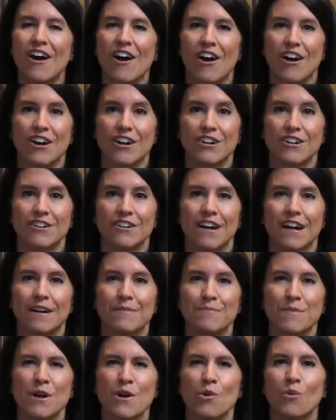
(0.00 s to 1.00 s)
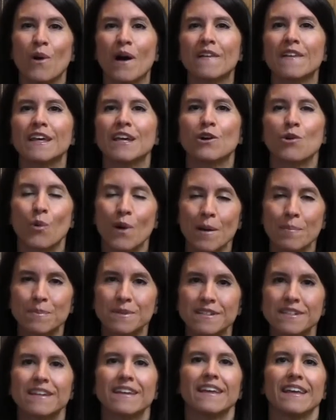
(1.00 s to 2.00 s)
are well
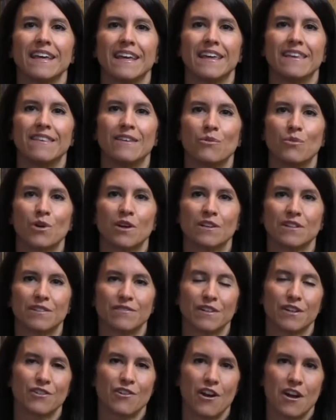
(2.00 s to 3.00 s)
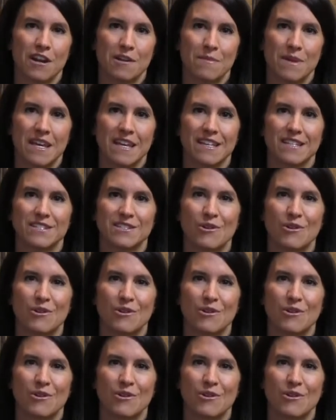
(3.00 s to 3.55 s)
equipped in the world of agronomy.